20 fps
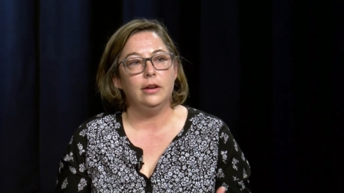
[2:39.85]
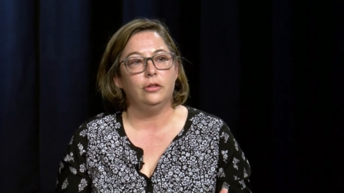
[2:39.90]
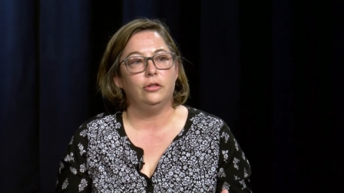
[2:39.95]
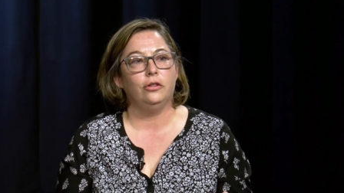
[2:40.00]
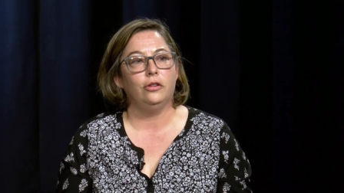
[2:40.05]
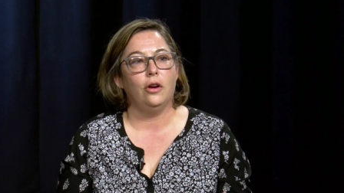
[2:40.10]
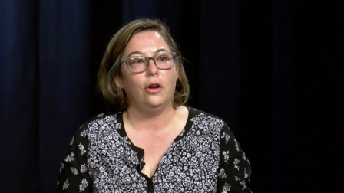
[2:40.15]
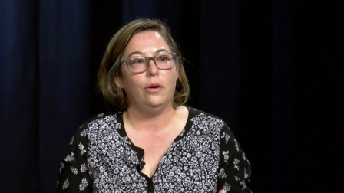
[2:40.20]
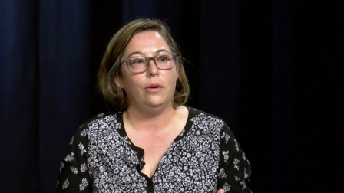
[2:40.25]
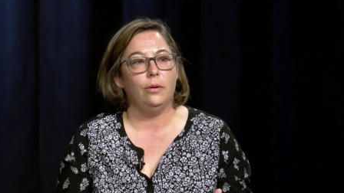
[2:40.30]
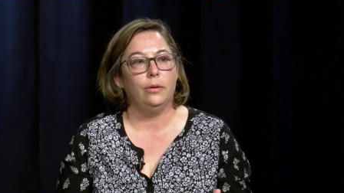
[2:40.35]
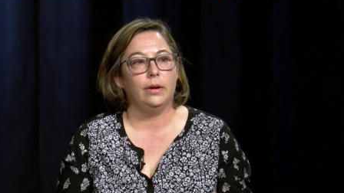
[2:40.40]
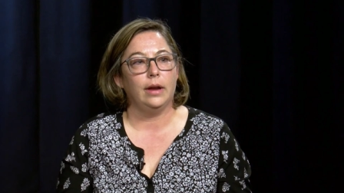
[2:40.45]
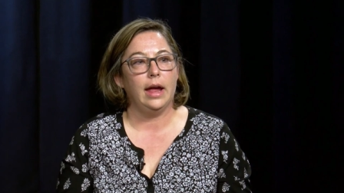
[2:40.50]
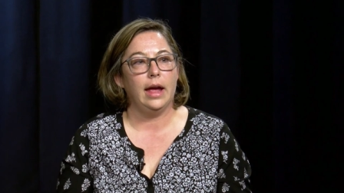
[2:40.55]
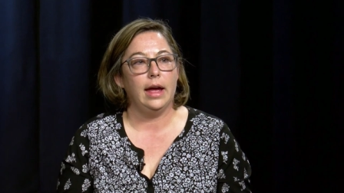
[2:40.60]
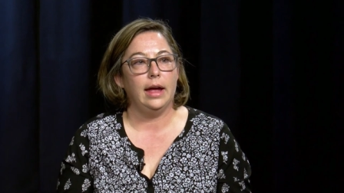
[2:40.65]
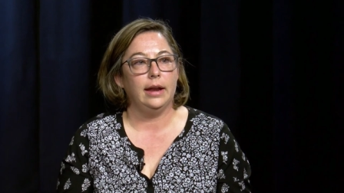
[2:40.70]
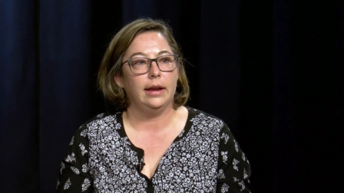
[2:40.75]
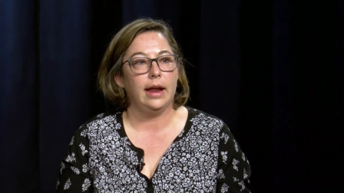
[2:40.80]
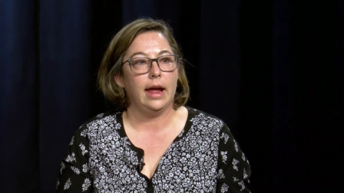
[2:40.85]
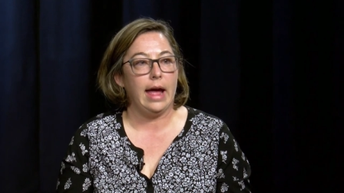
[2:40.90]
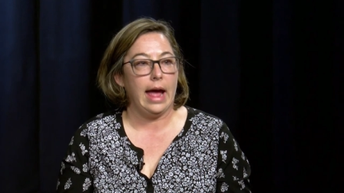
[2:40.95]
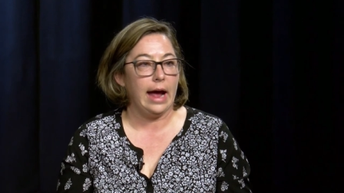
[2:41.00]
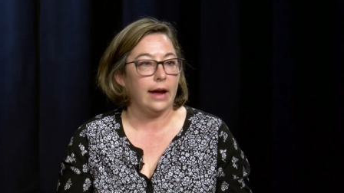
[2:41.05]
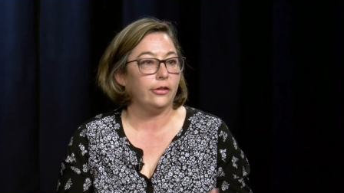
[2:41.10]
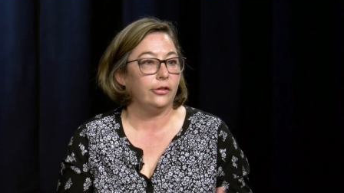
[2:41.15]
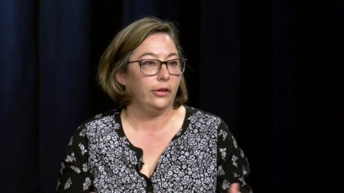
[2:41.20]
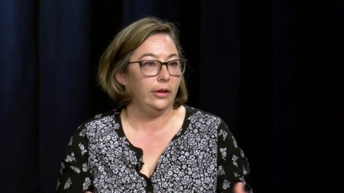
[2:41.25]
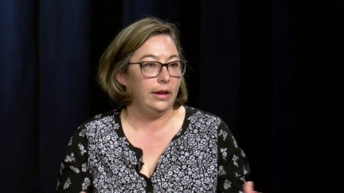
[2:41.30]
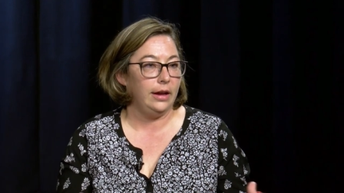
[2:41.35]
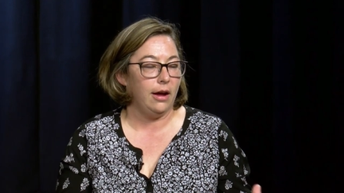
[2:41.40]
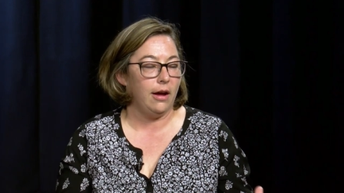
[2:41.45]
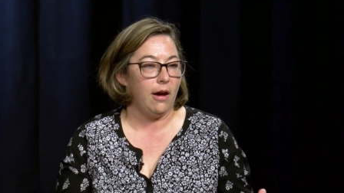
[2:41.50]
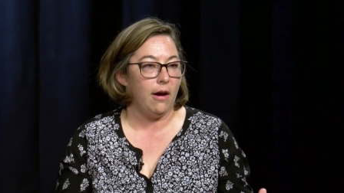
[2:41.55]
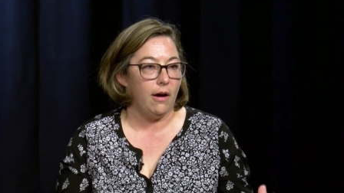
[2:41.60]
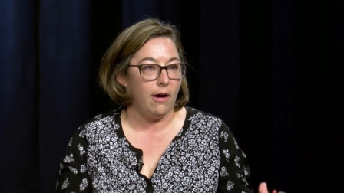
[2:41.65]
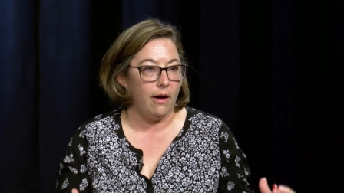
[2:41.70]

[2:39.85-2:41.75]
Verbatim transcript: and Joan had actually